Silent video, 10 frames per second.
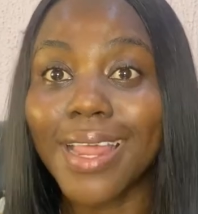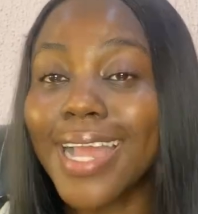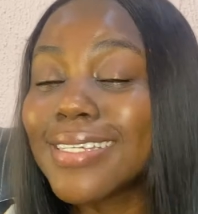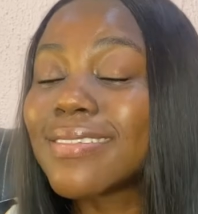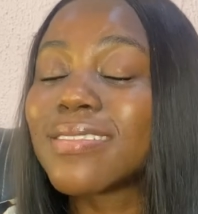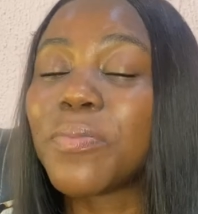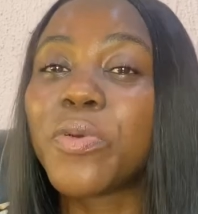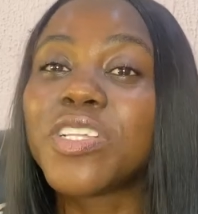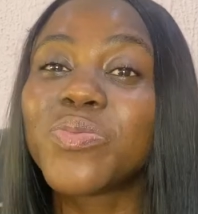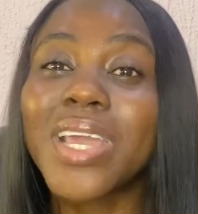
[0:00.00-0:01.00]
And this is the
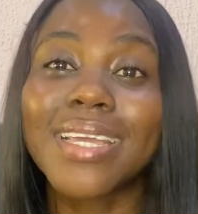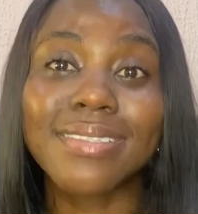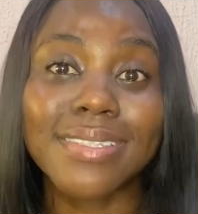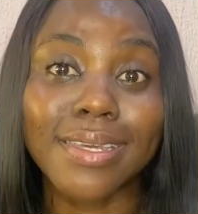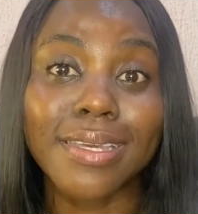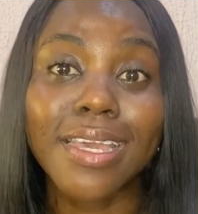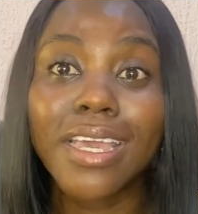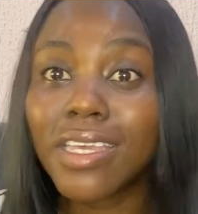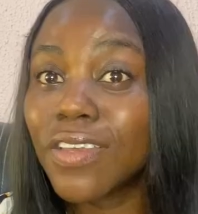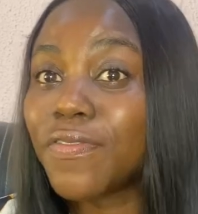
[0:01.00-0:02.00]
point where I say,
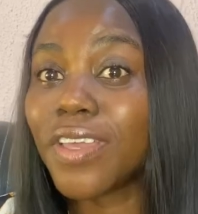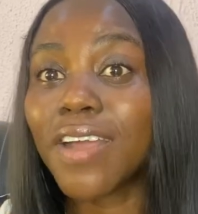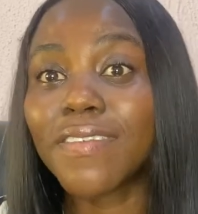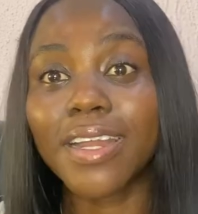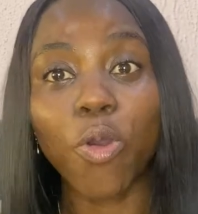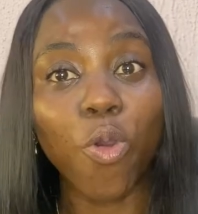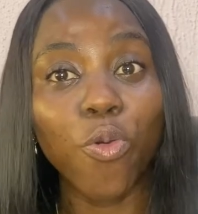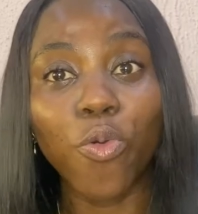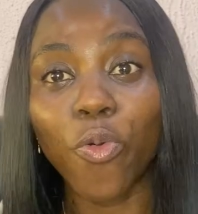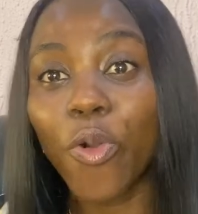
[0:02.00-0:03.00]
if you have an
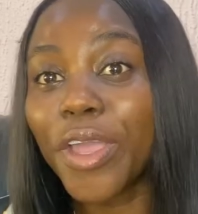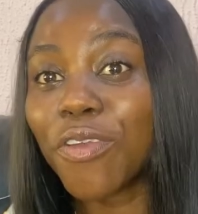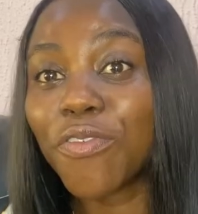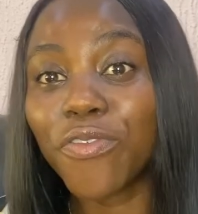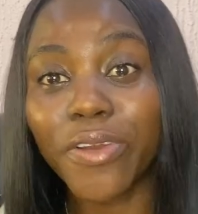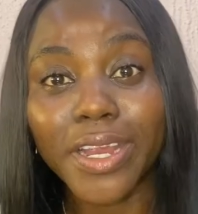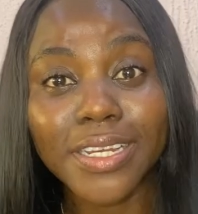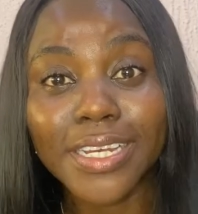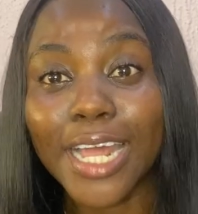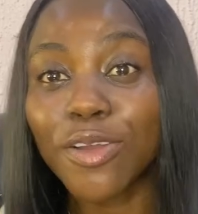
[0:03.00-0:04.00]
uncle or a
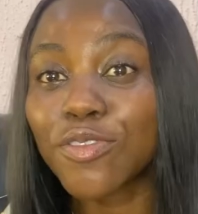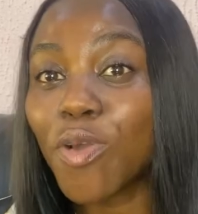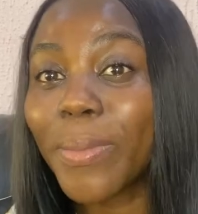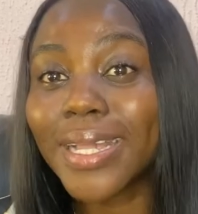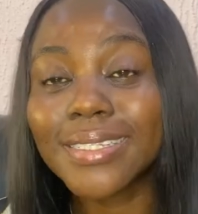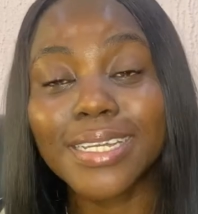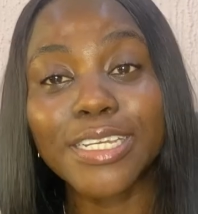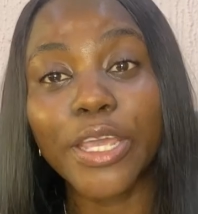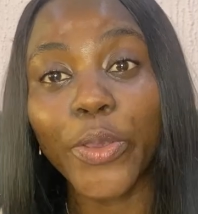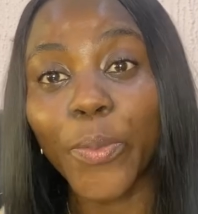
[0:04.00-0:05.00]
friend that does not mind
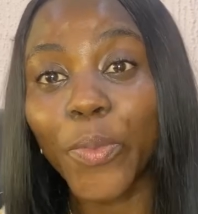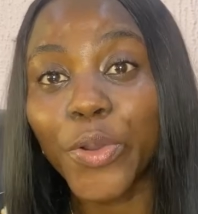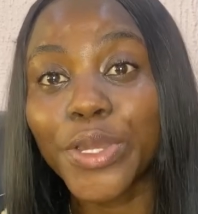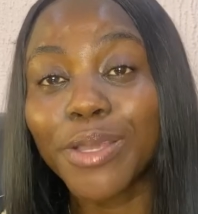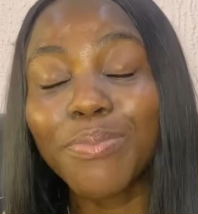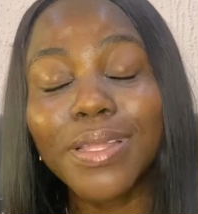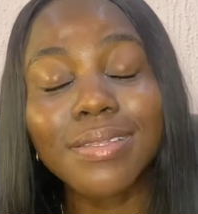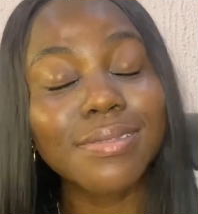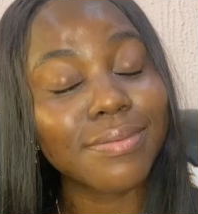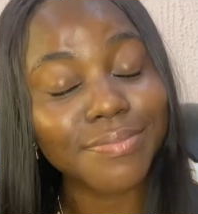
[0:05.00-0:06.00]
sending you money,
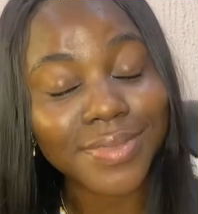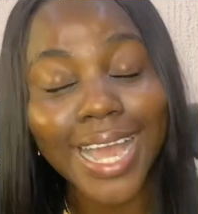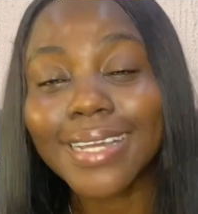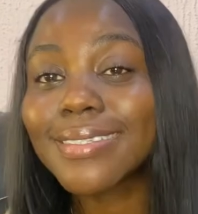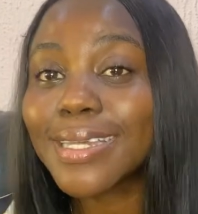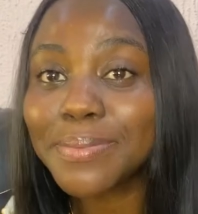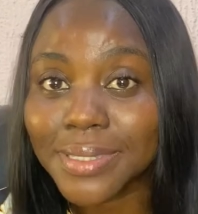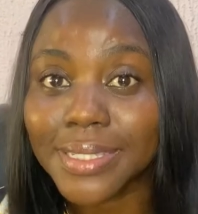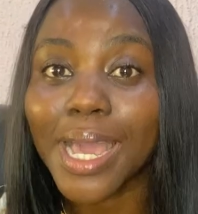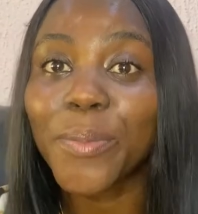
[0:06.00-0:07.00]
please
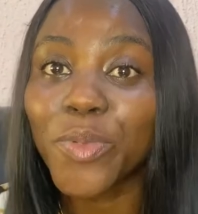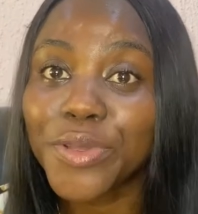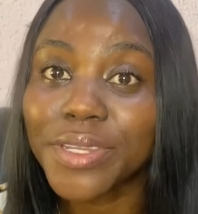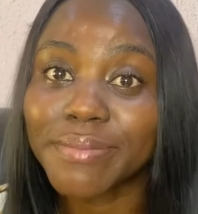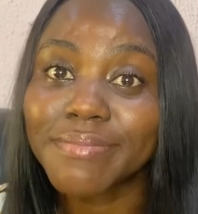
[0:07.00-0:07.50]
accept their money.